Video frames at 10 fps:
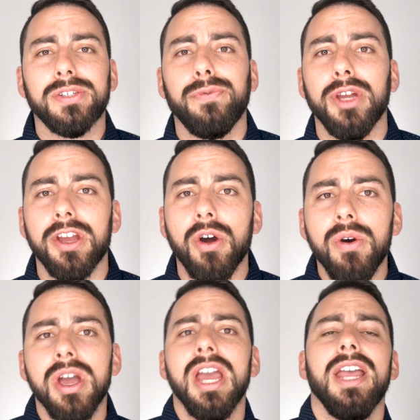this video,
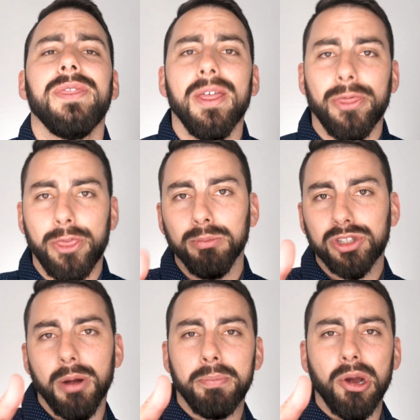hit that thumbs
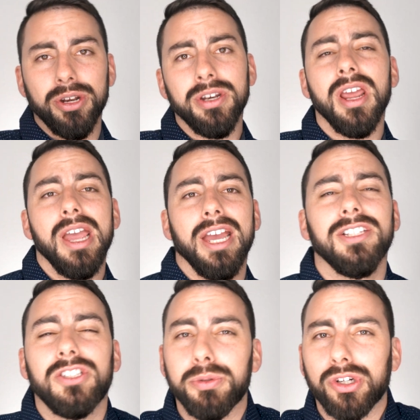up button and
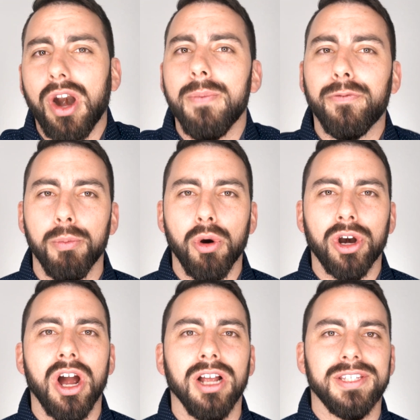subscribe for more
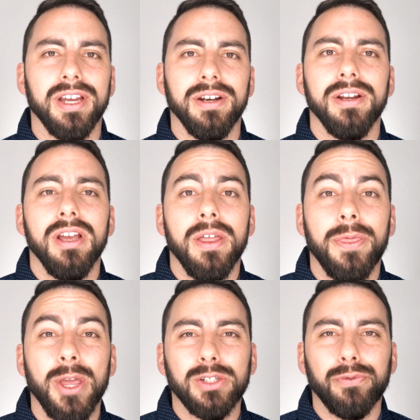content.
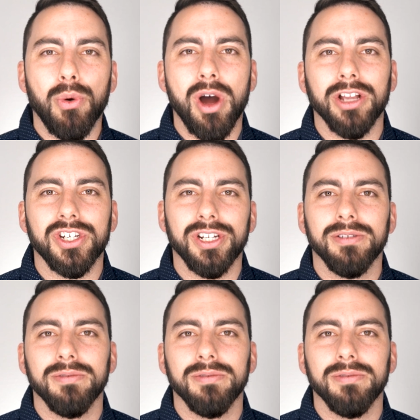Thanks for watching.